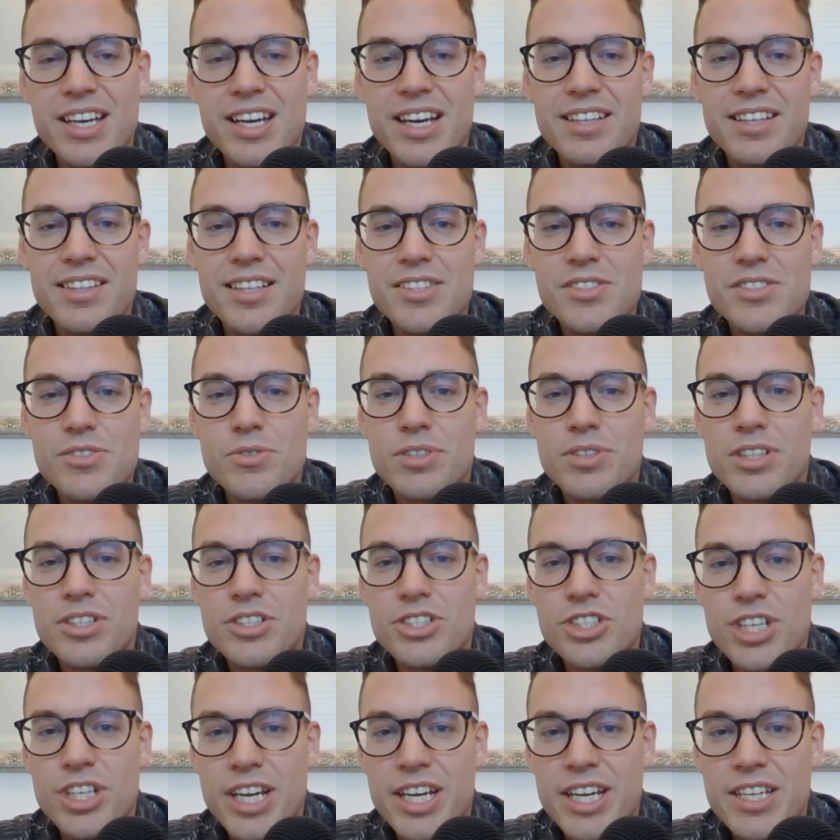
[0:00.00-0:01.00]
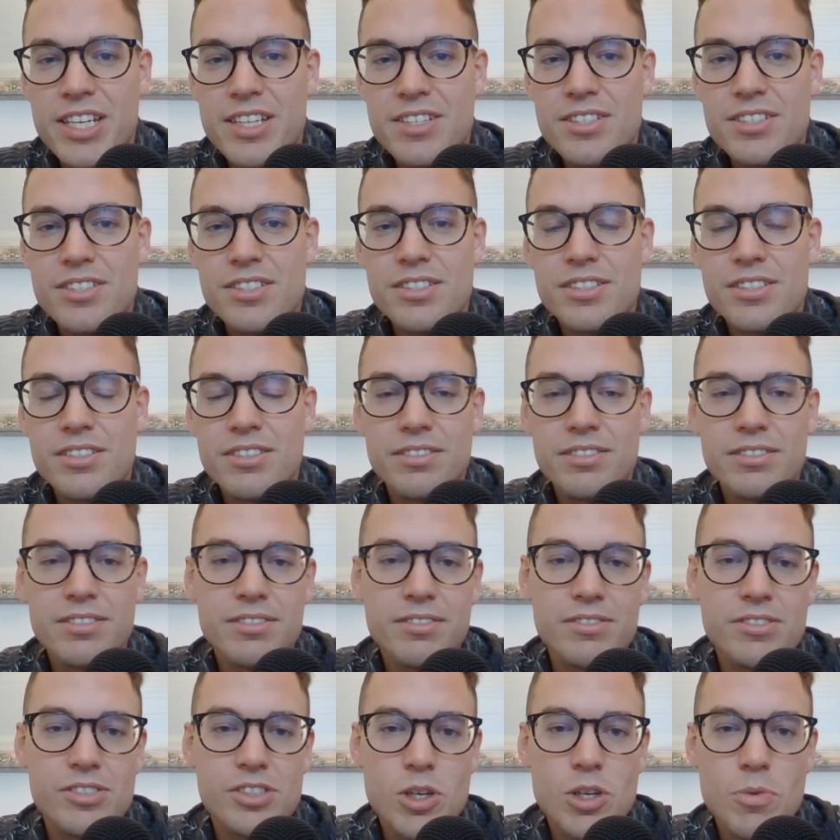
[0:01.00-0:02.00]
And that's gonna change.
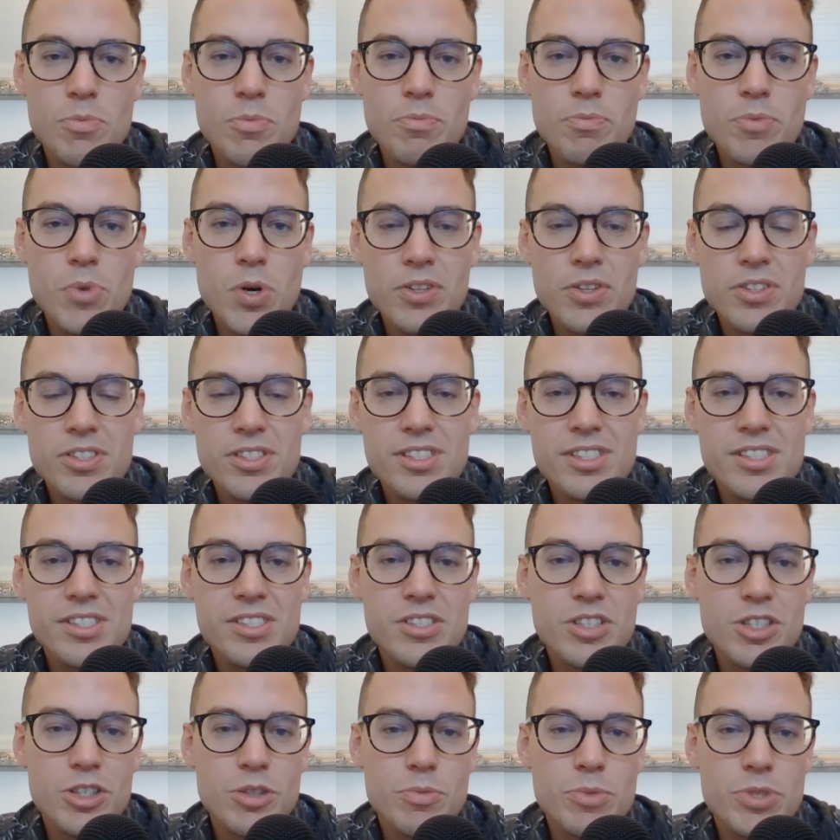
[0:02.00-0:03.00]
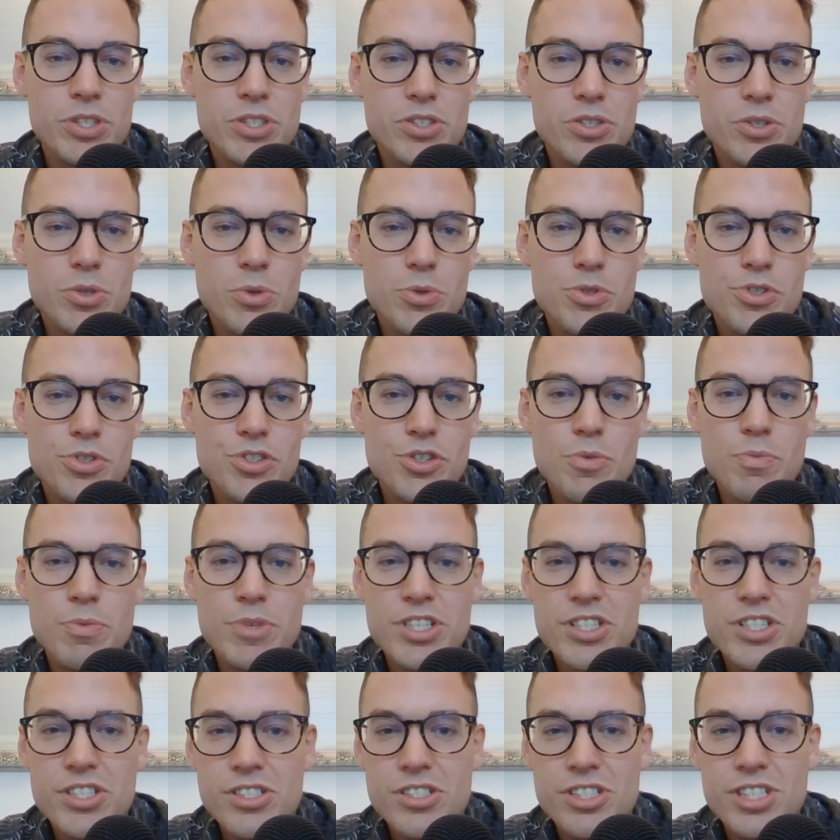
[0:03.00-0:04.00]
Some months it's gonna be huge
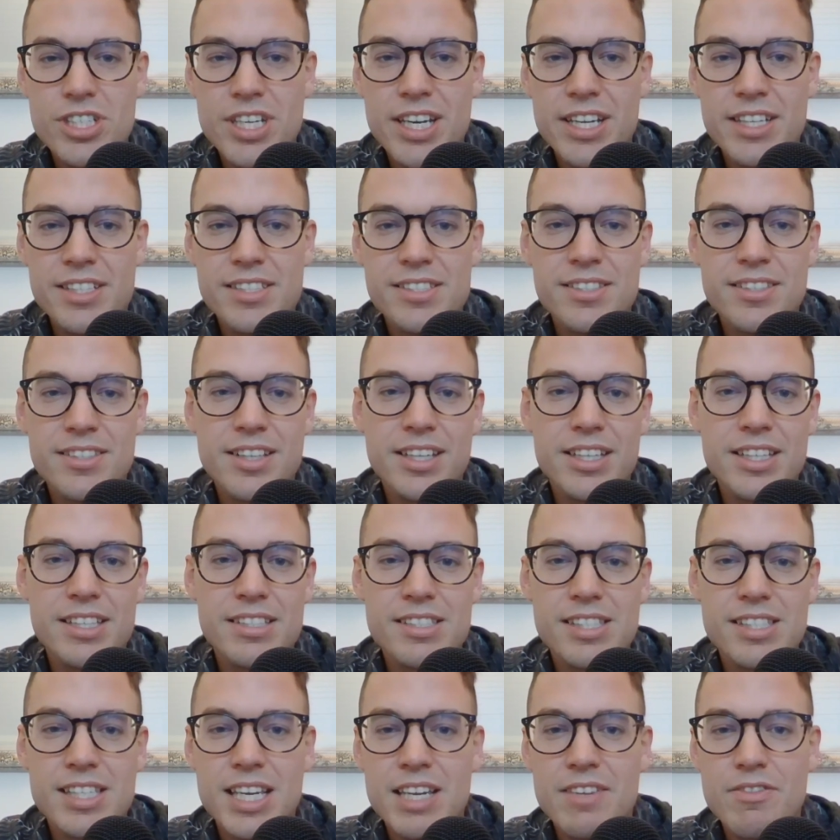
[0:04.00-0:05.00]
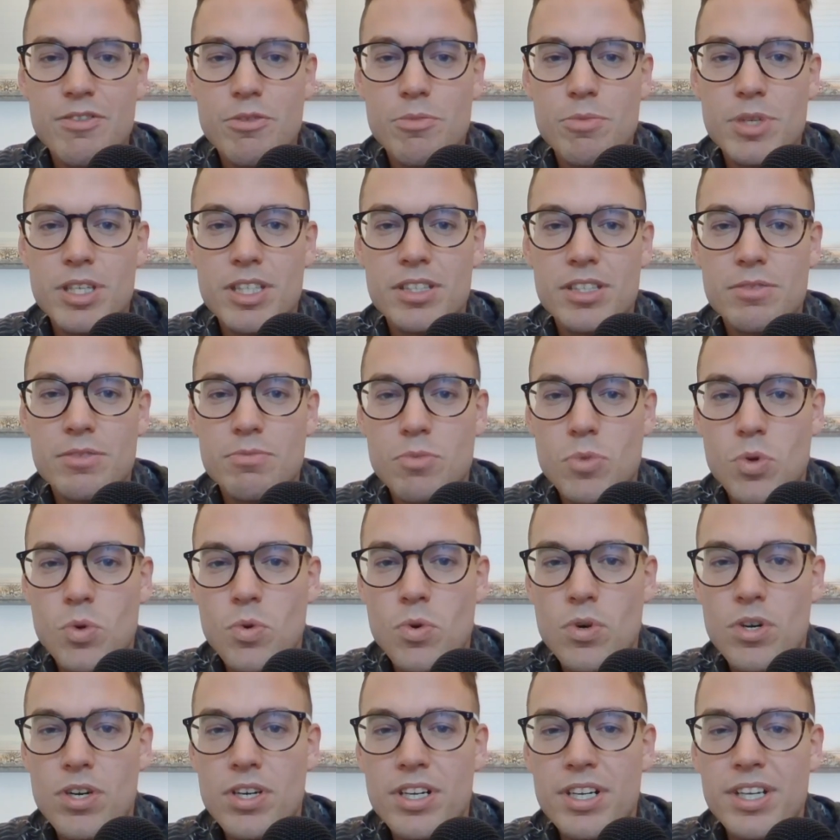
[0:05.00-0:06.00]
commission checks and I can save a bit
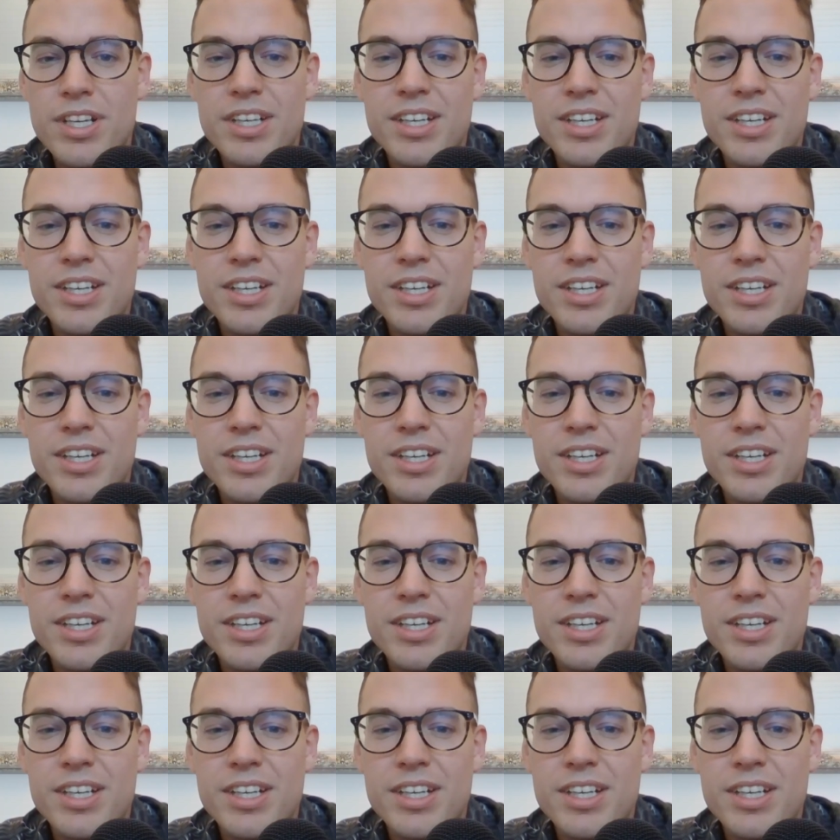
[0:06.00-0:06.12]
more.